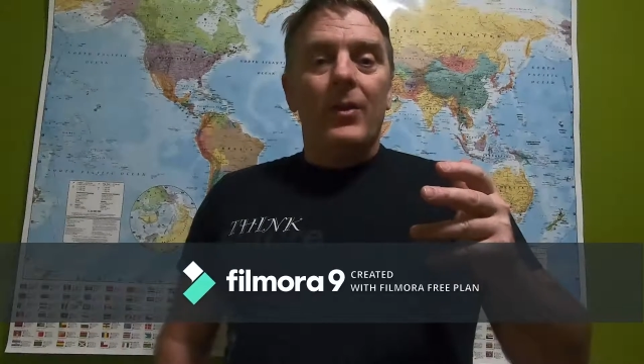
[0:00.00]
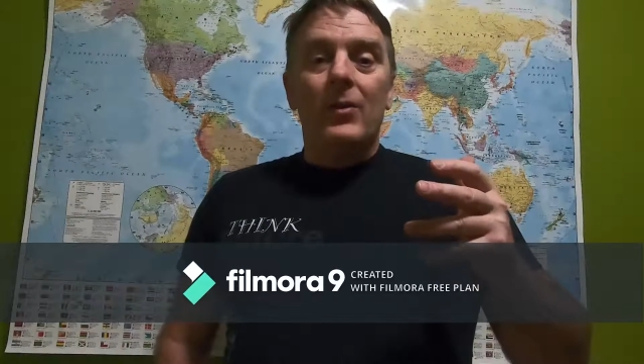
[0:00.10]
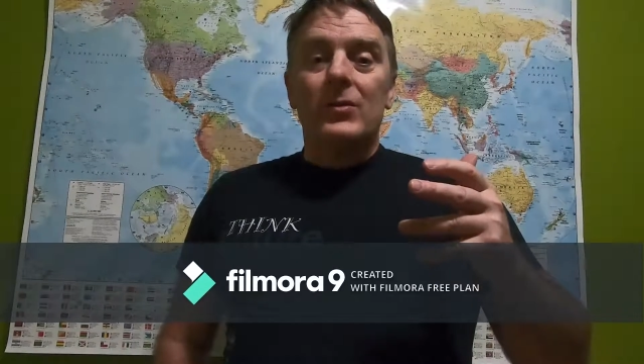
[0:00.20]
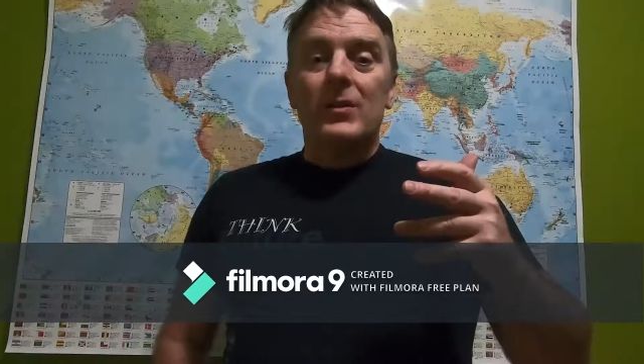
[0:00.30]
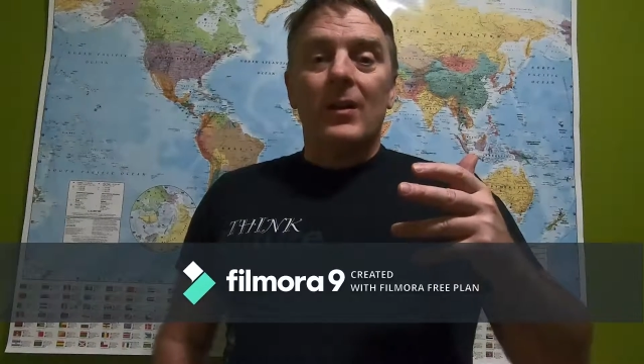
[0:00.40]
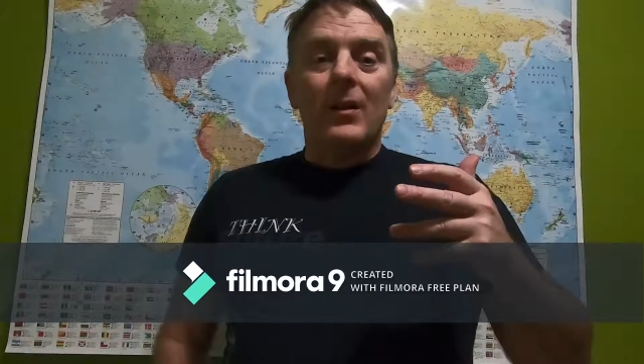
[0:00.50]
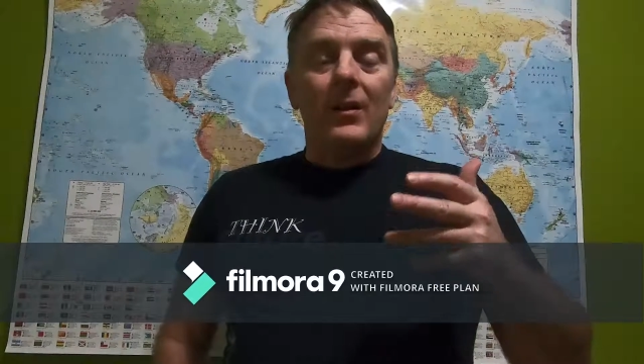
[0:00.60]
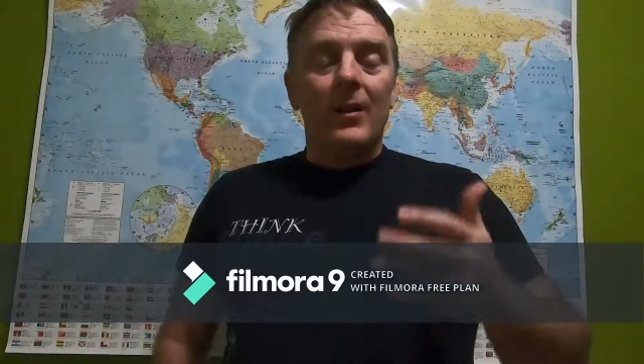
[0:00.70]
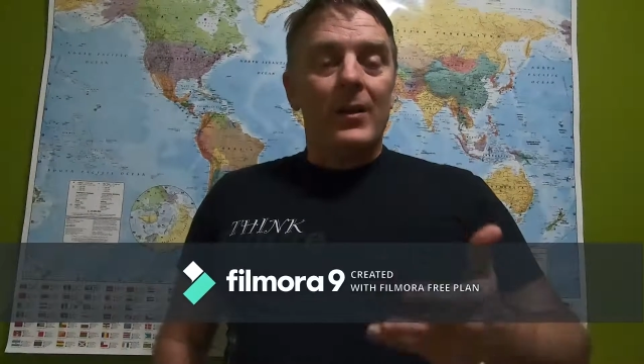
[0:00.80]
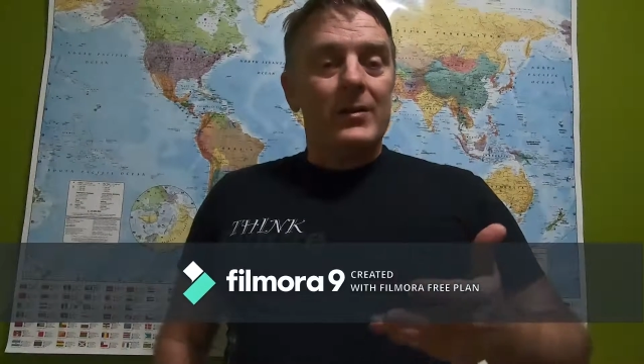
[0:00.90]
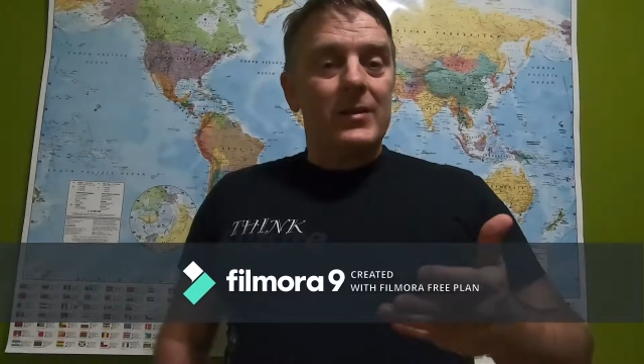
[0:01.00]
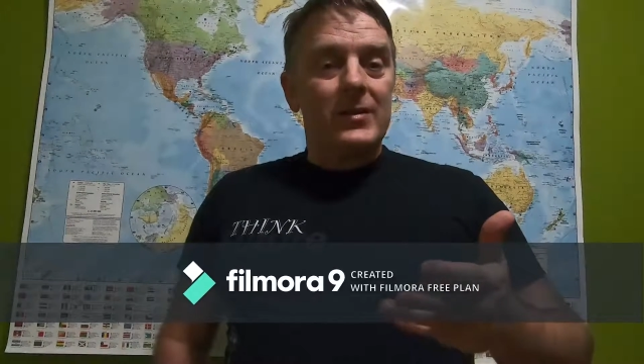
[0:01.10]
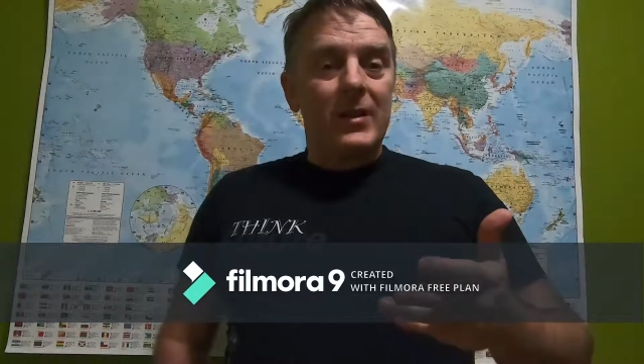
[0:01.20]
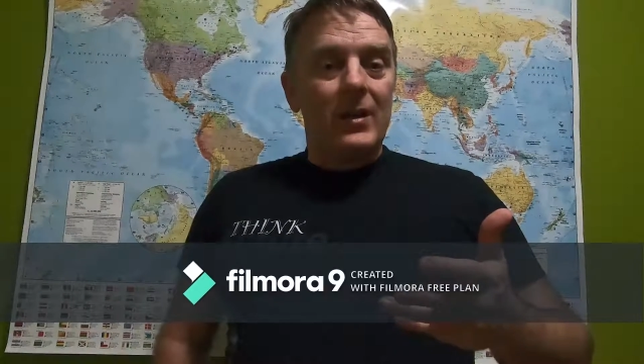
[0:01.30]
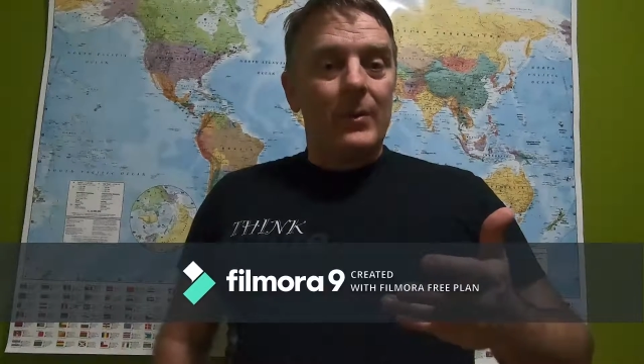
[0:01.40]
There's a lot to
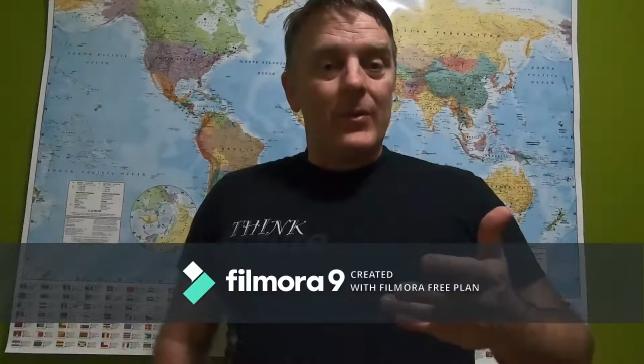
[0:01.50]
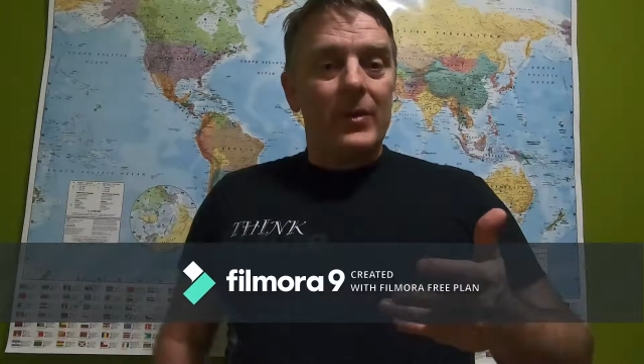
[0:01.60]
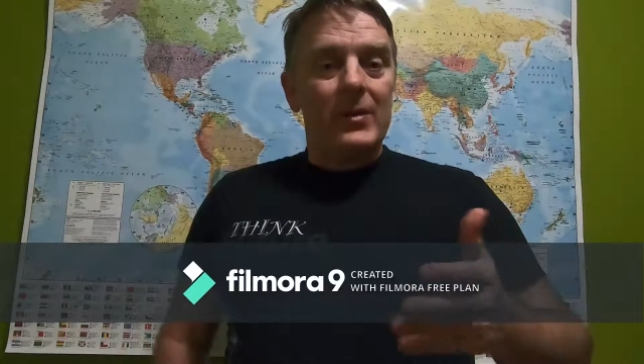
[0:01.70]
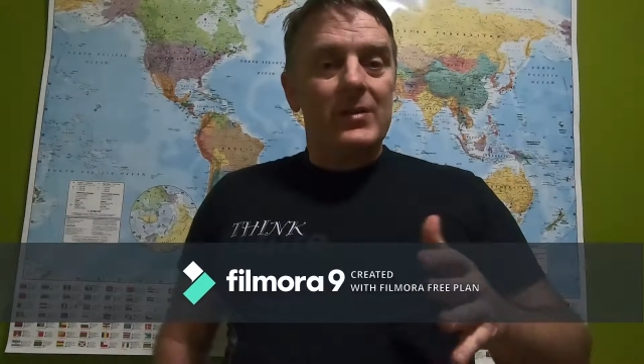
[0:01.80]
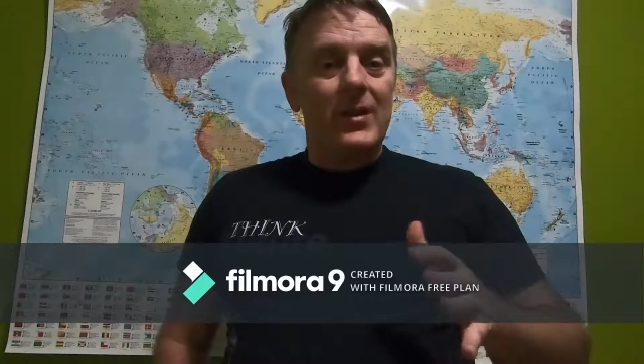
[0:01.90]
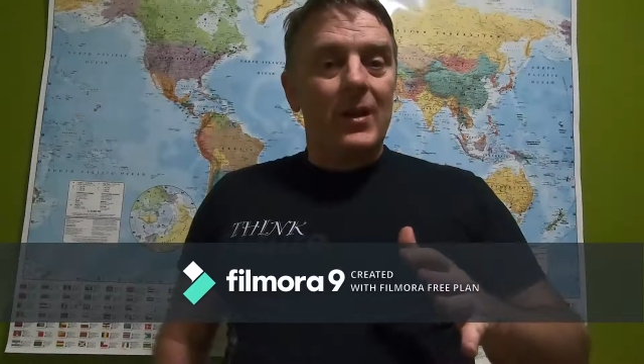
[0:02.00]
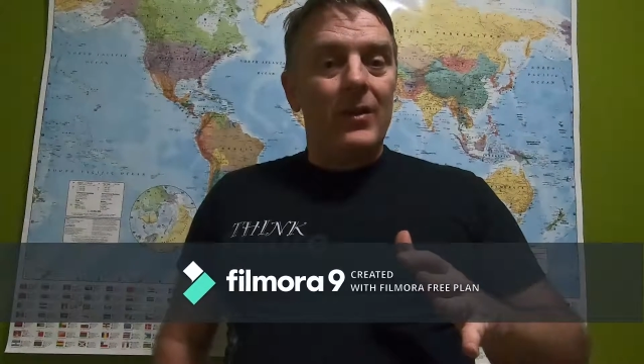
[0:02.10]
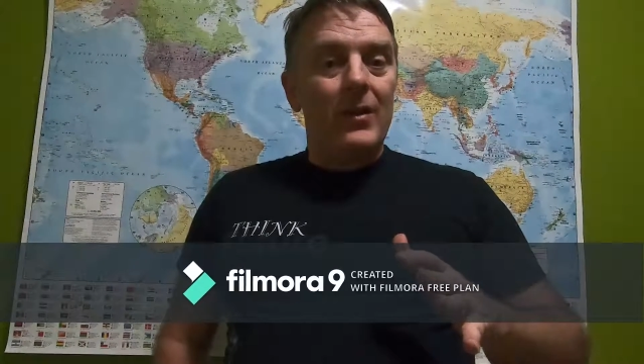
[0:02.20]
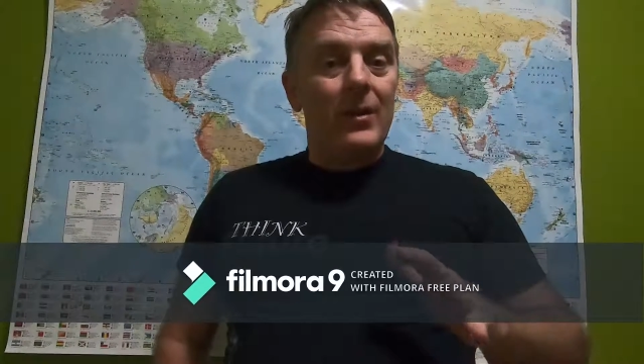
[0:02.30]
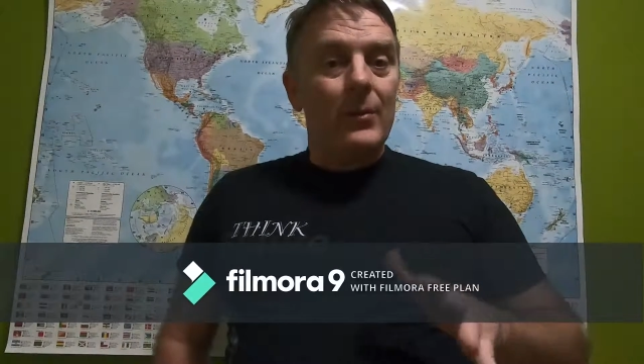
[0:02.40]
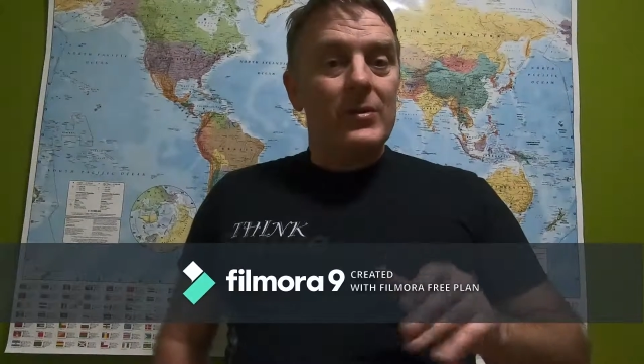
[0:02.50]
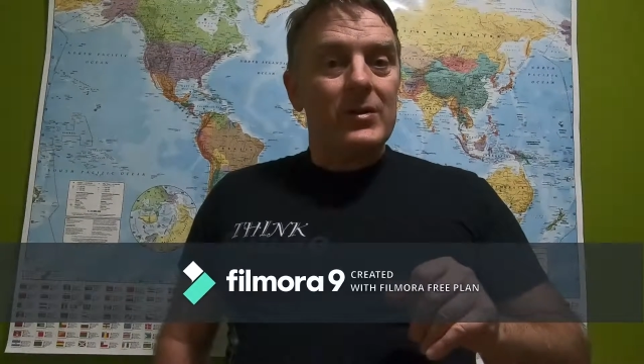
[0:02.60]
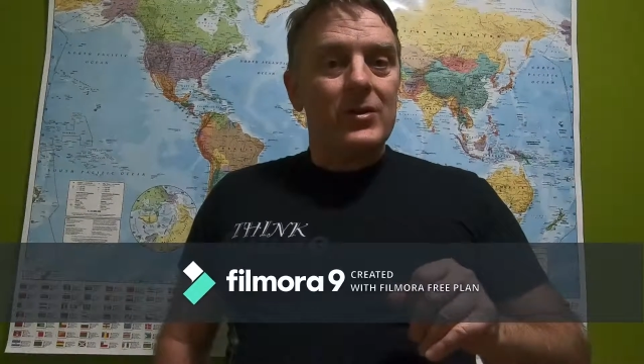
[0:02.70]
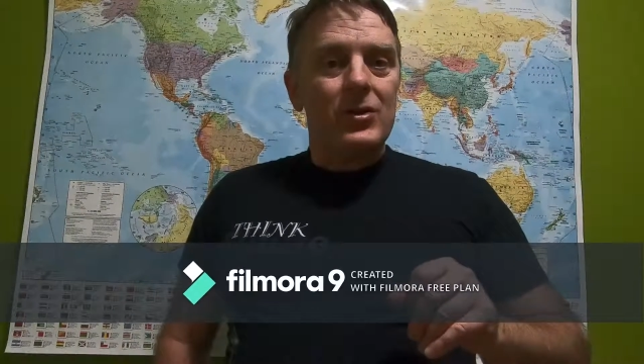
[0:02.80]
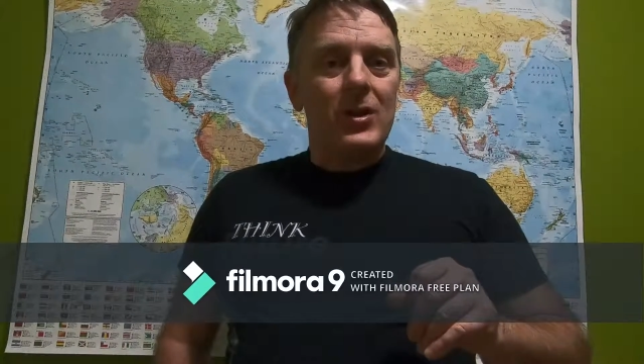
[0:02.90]
say about this, and the
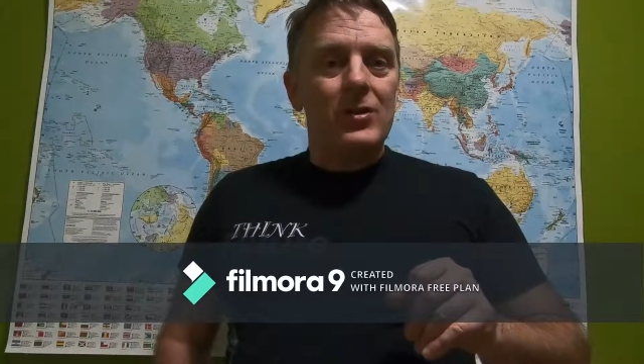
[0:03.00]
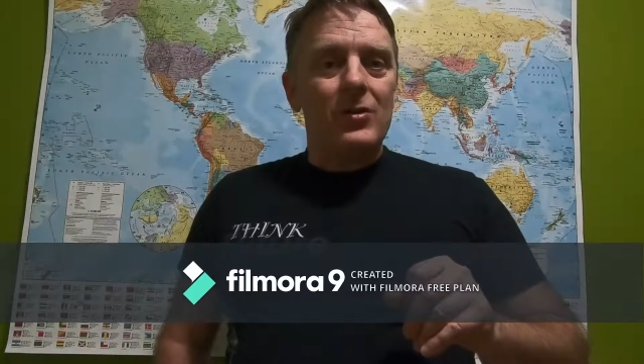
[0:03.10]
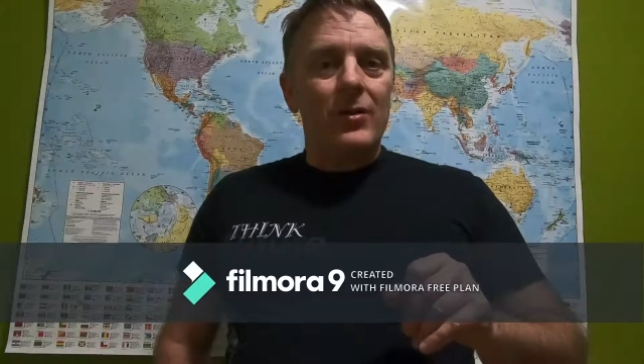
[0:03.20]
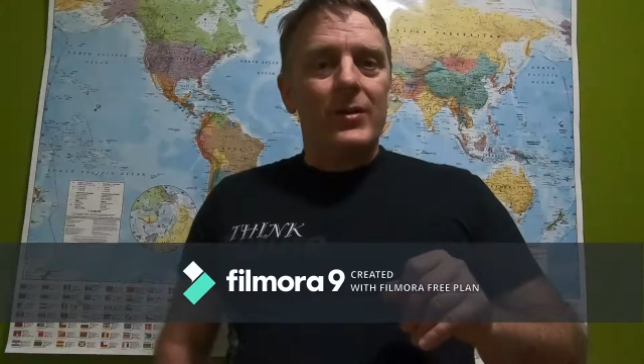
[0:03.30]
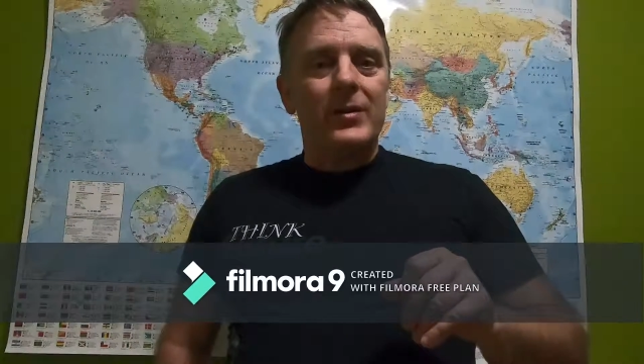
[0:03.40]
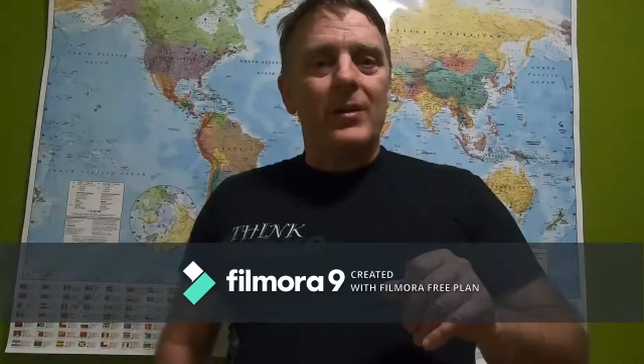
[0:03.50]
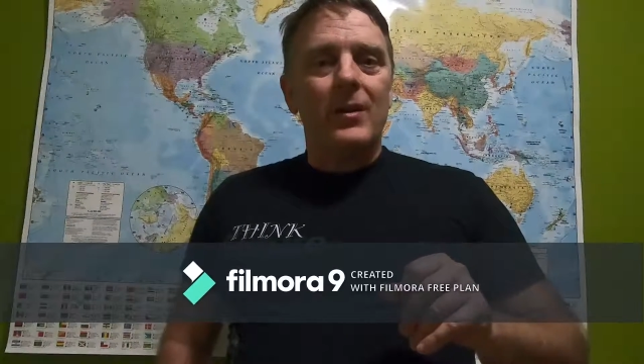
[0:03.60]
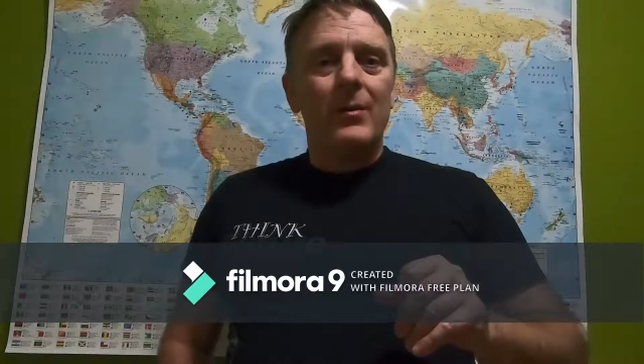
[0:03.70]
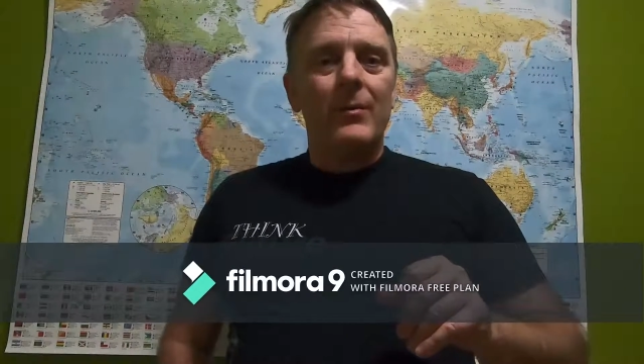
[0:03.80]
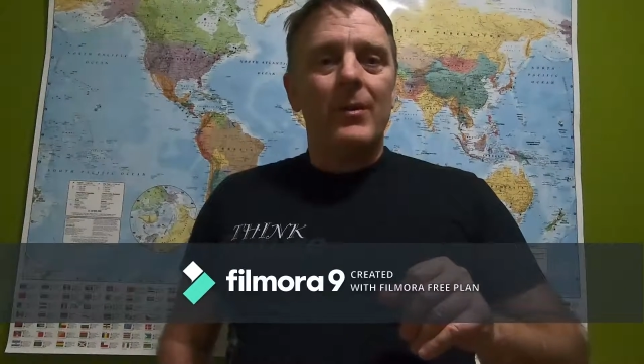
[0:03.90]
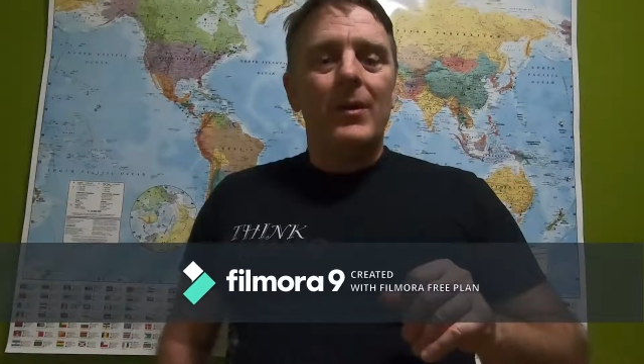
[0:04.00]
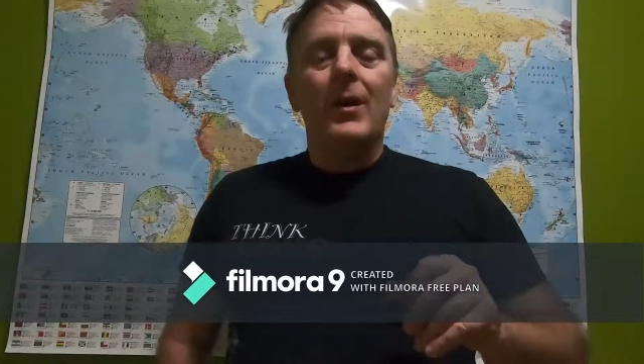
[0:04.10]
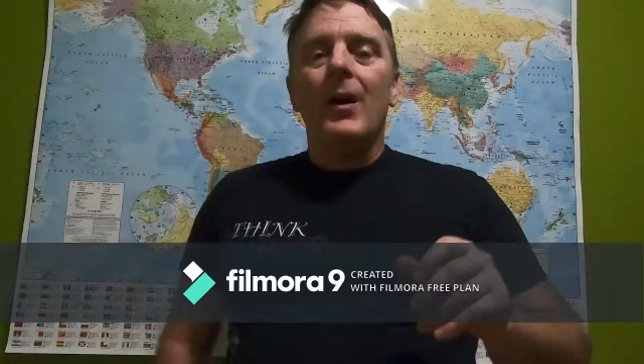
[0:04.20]
numbers can change all the time.